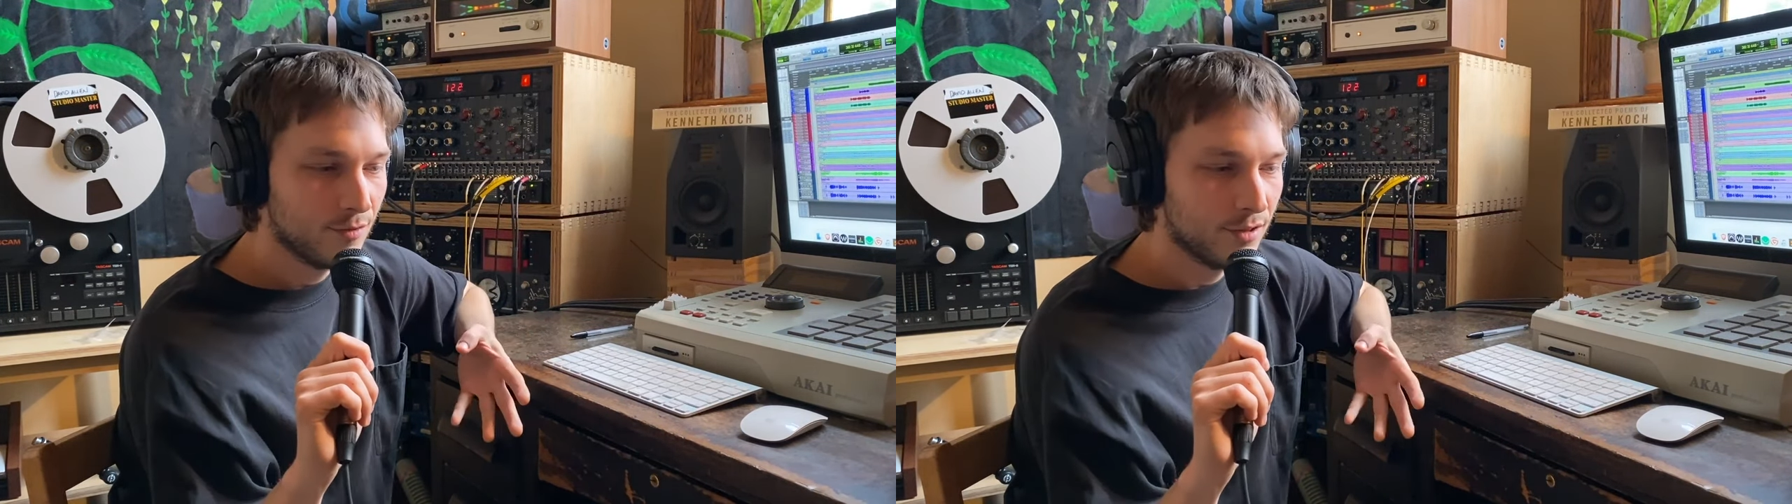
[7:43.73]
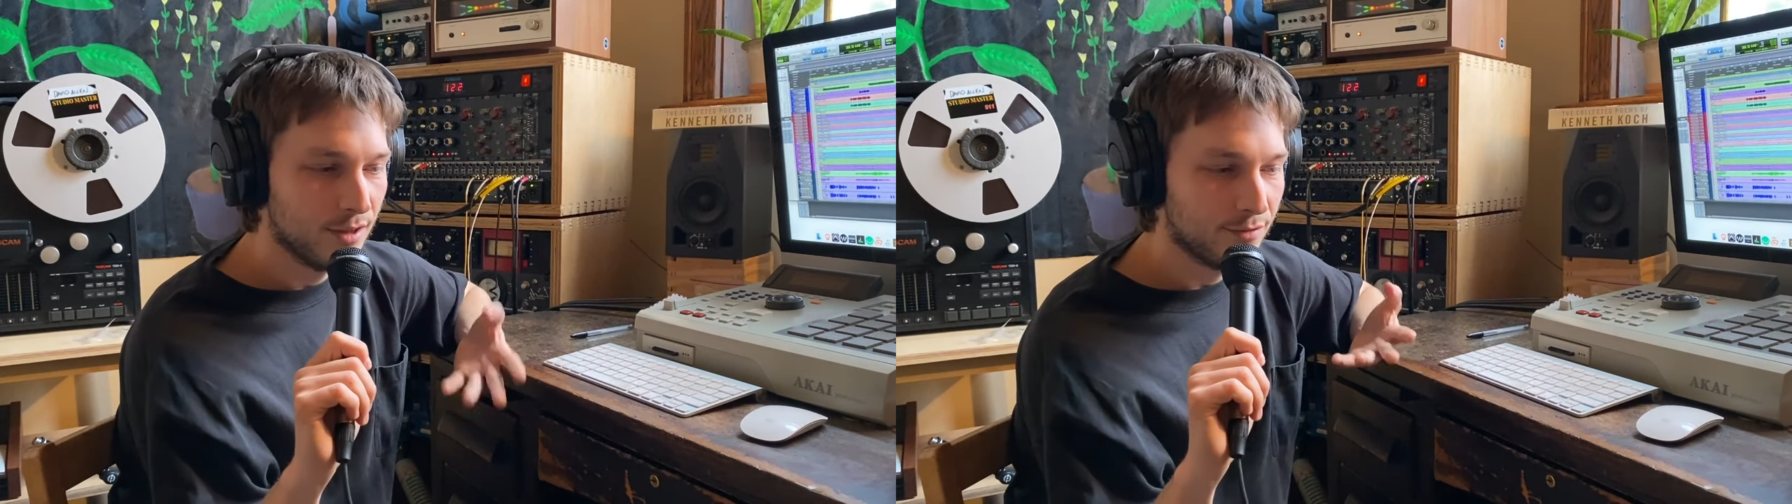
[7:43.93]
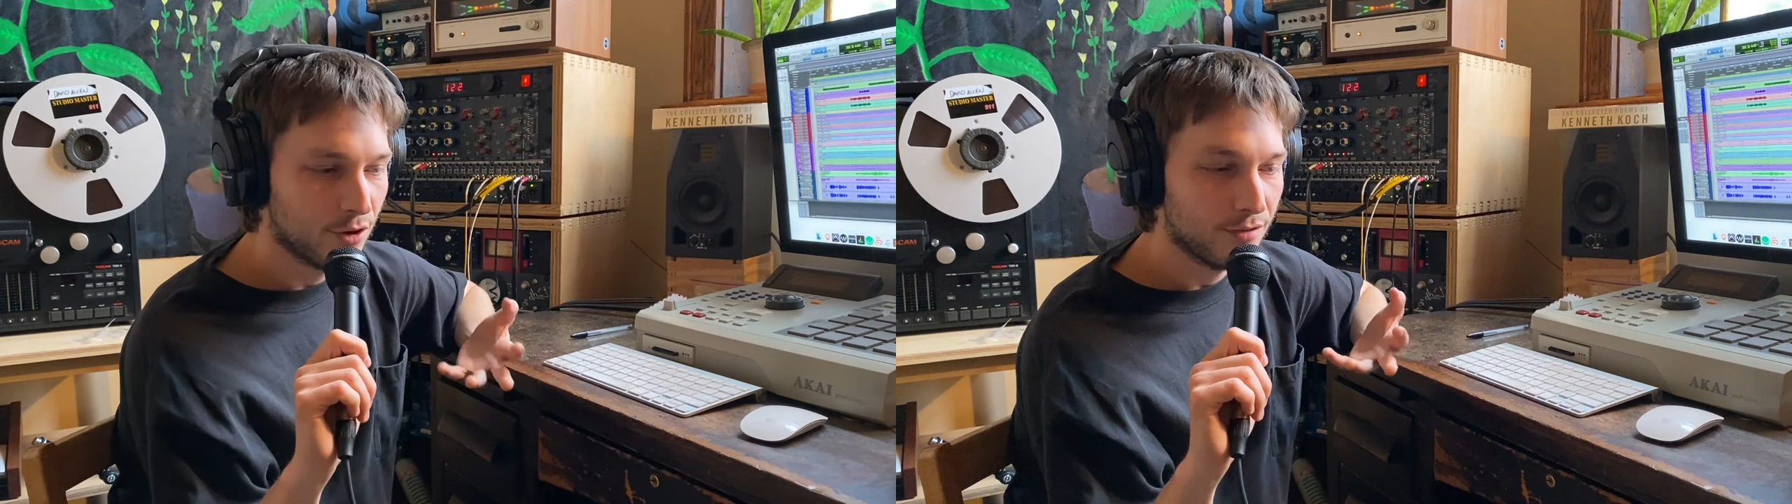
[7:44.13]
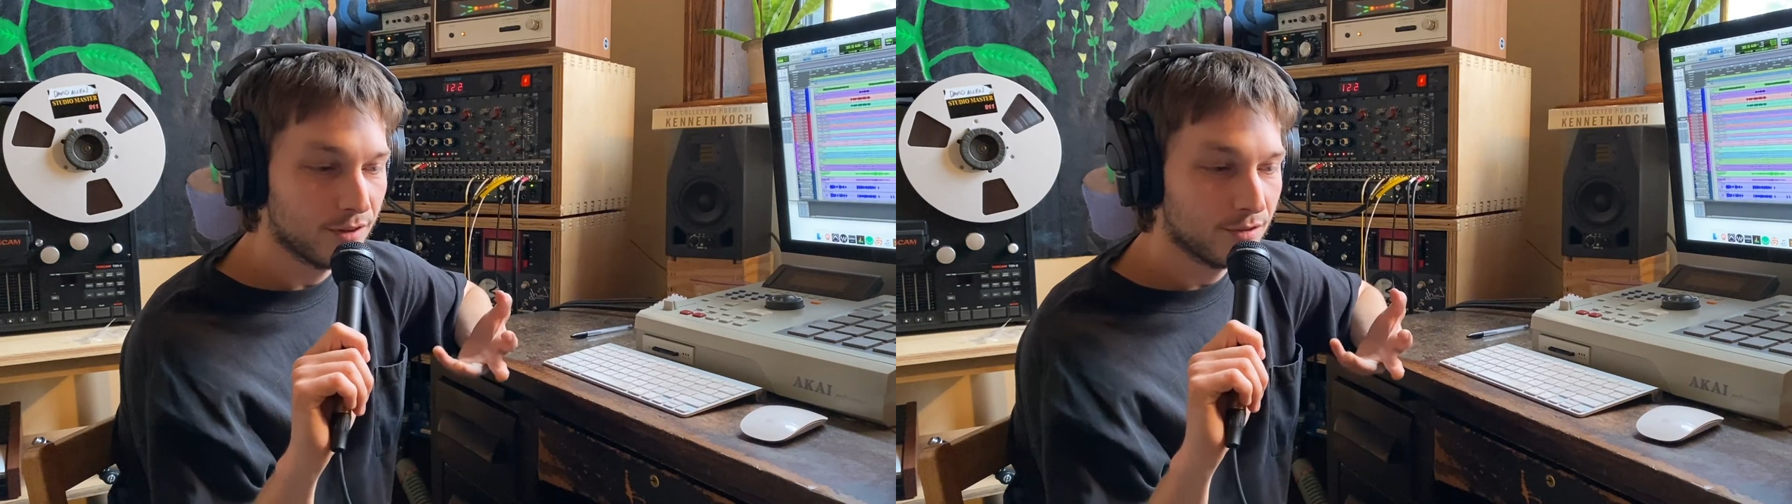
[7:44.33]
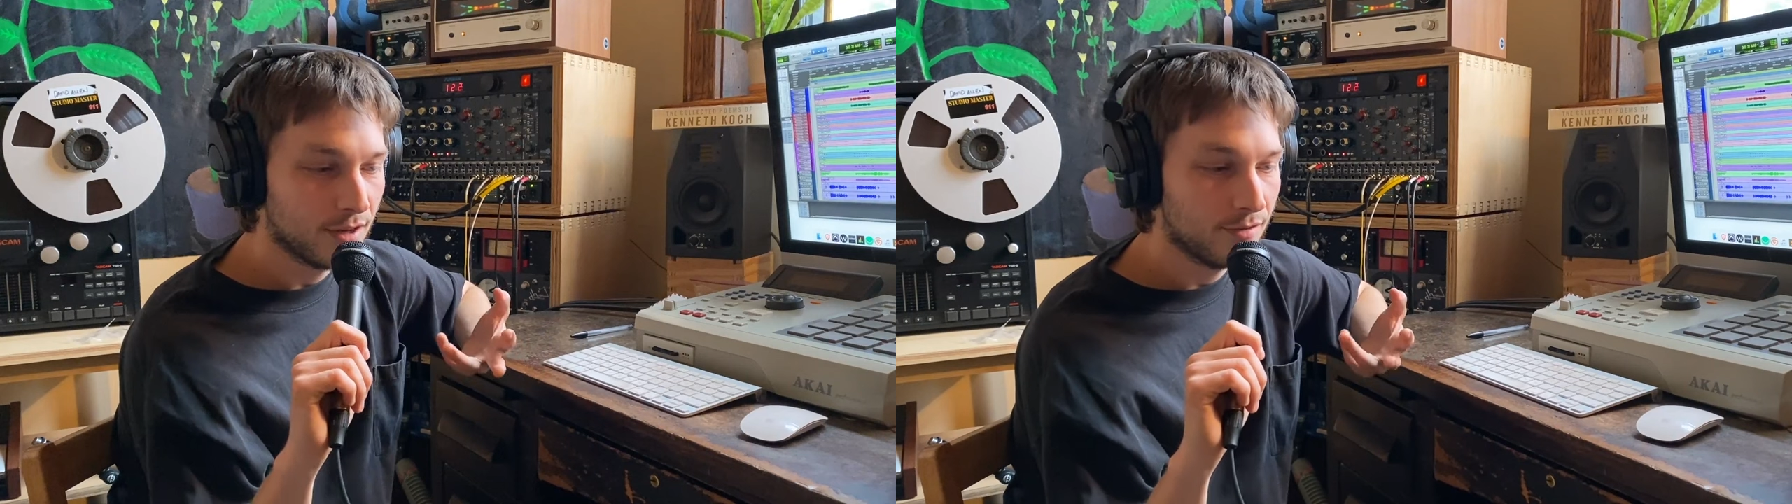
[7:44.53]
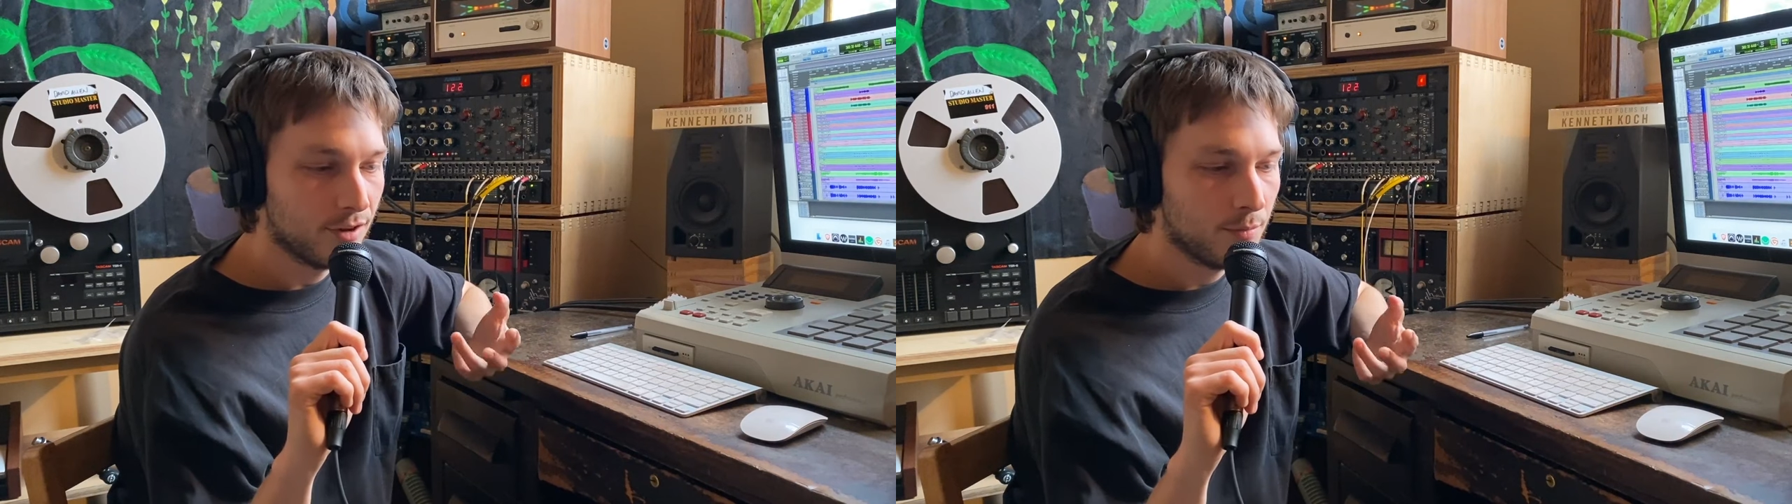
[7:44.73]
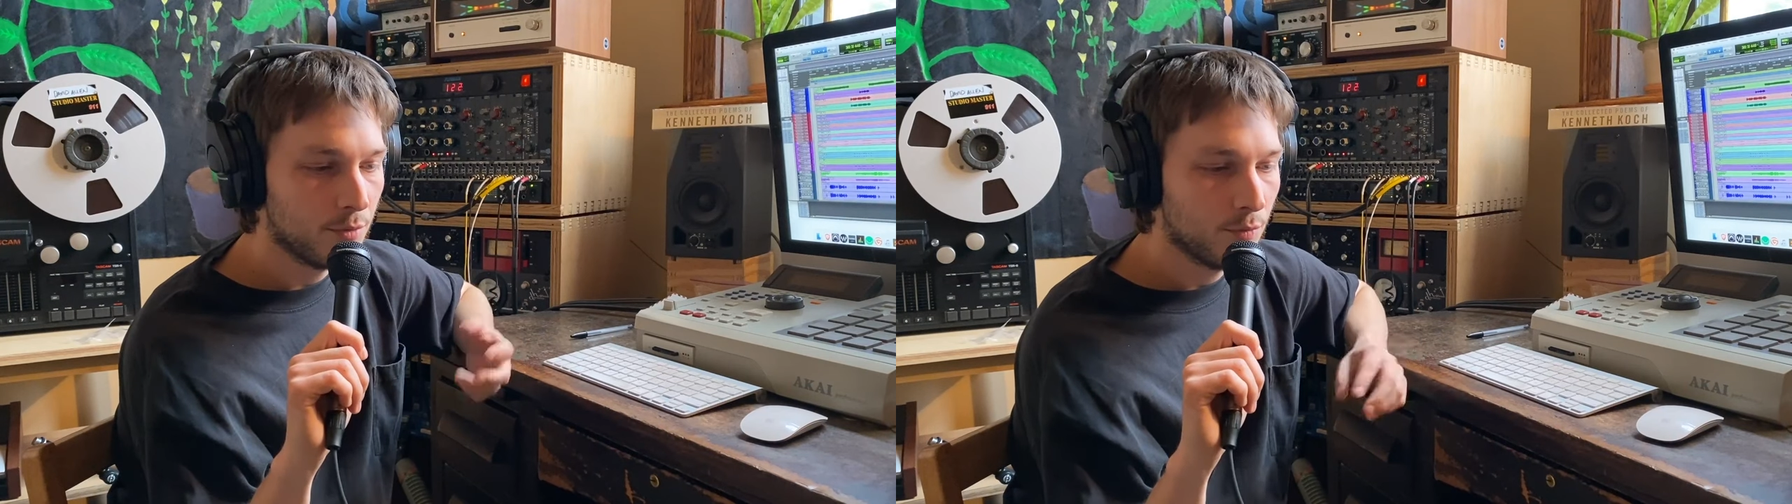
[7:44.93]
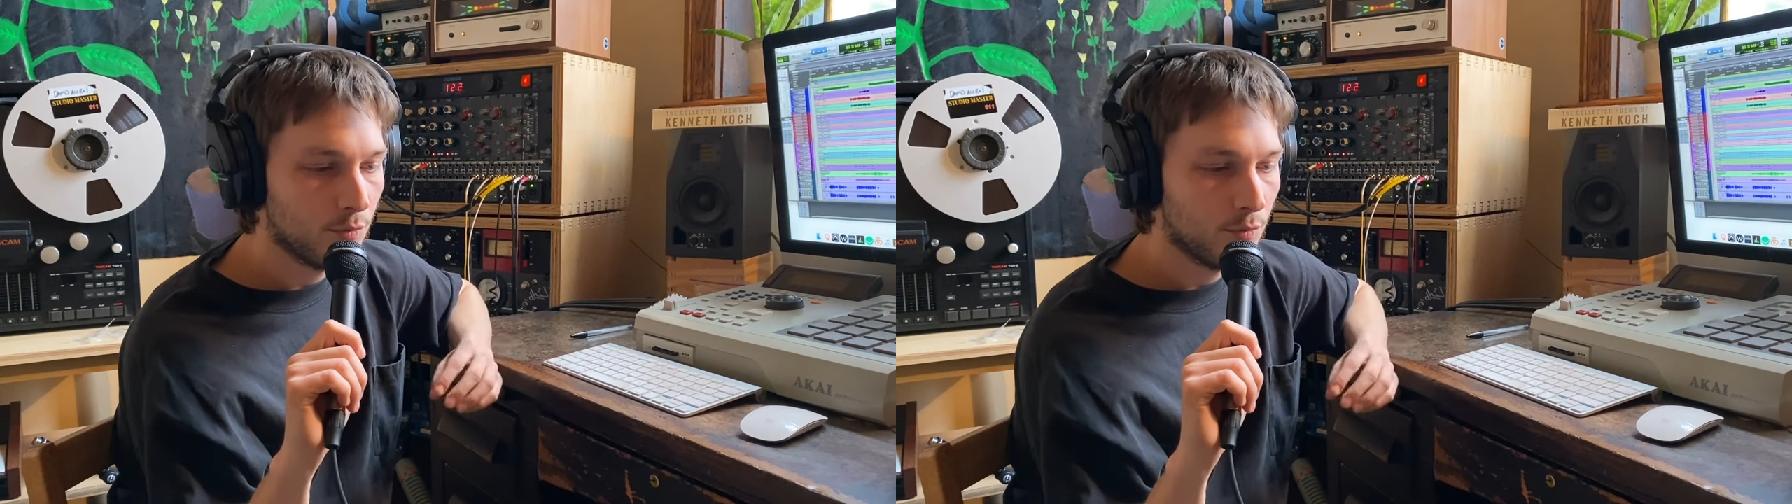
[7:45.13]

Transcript: lift all this stuff up,